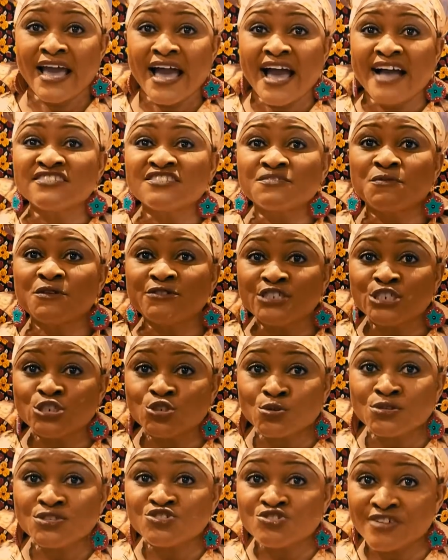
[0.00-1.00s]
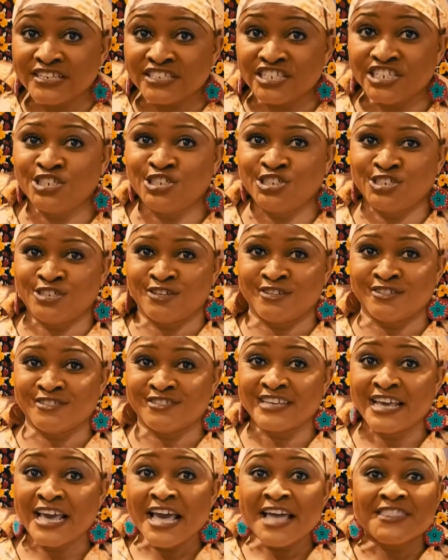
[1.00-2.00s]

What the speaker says: and spiritual traditions.